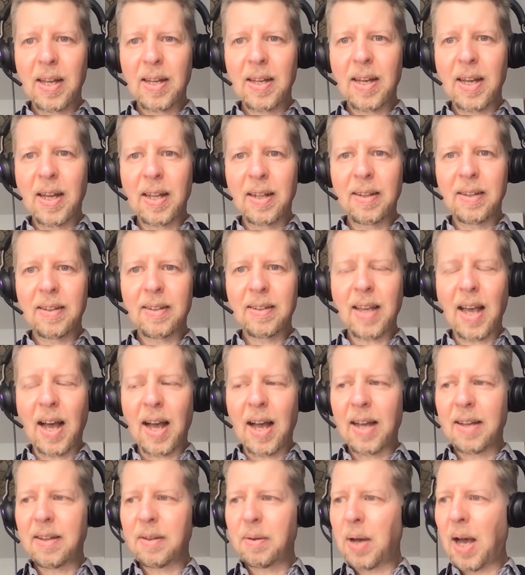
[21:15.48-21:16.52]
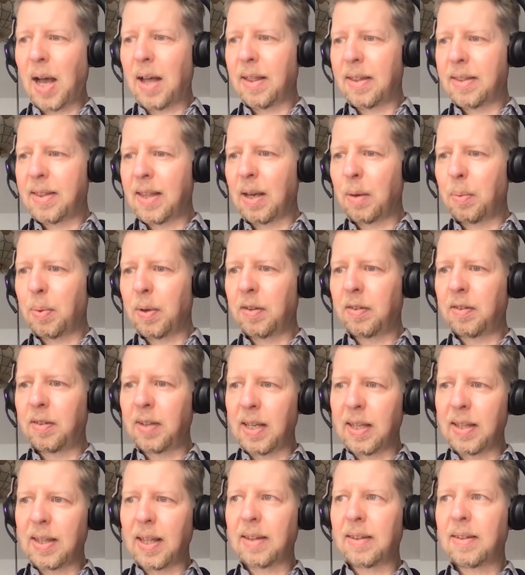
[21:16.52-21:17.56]
And yeah, I think we
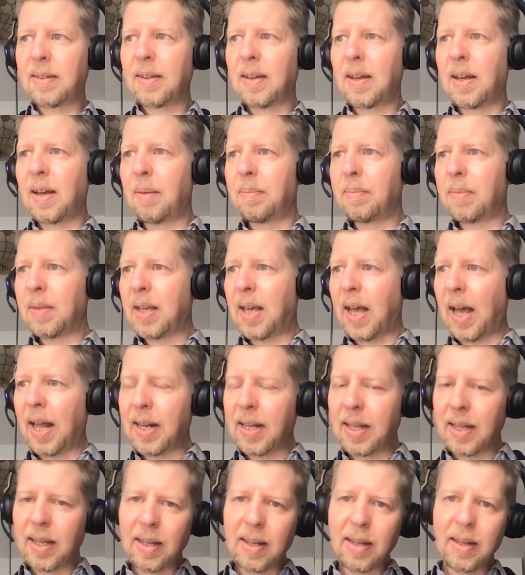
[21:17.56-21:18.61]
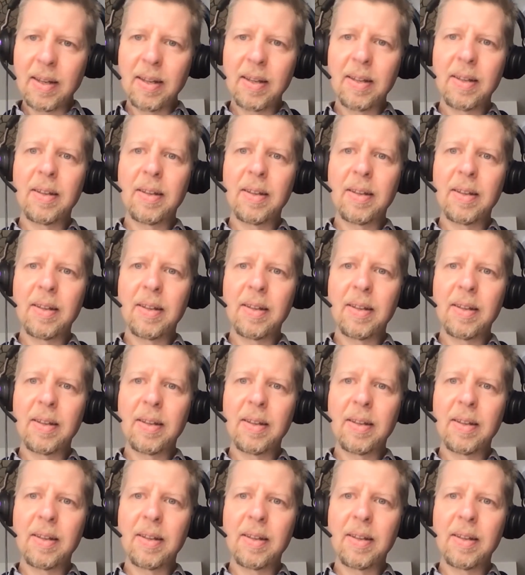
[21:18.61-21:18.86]
see that getting